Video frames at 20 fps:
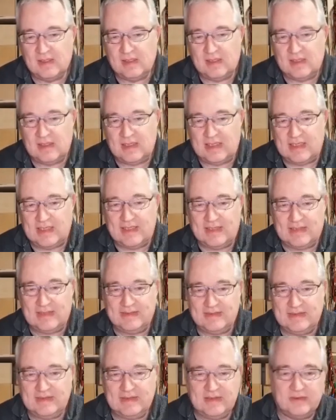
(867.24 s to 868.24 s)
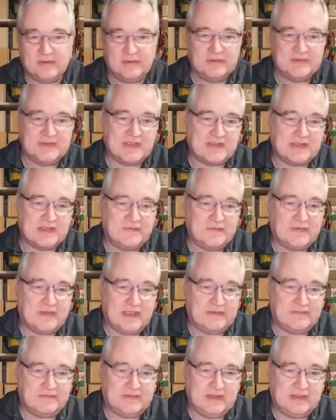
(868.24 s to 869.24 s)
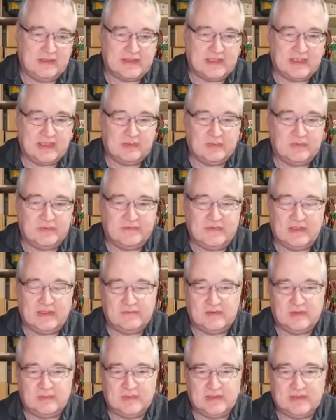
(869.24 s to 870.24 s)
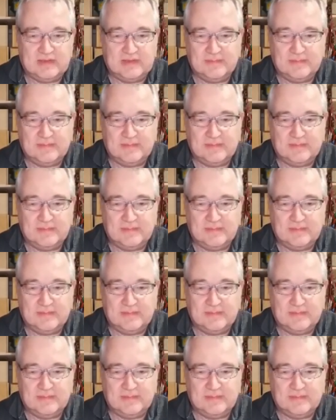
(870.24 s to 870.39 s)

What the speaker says: and the 065 relocatable file format.